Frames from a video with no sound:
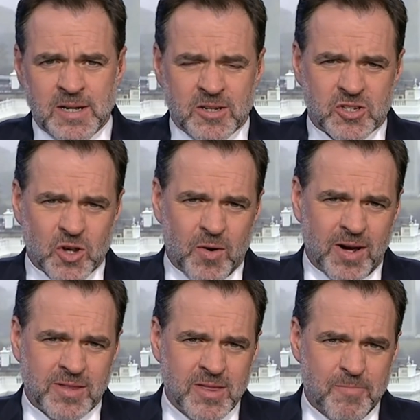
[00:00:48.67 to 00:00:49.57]
So I
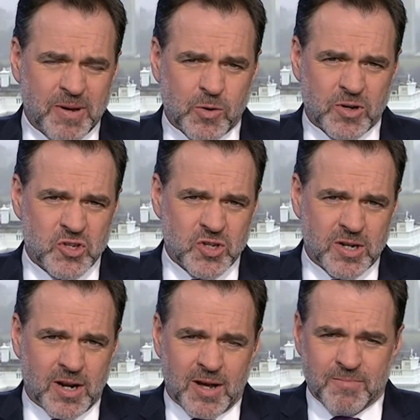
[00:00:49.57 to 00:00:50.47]
think the big question,
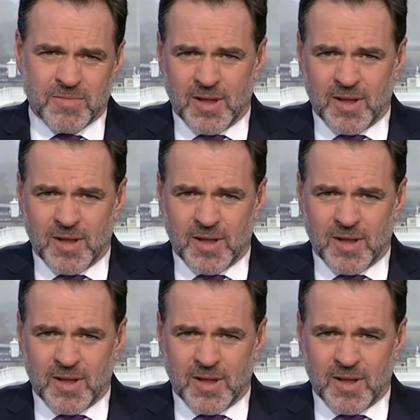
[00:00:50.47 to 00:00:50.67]
and I'm,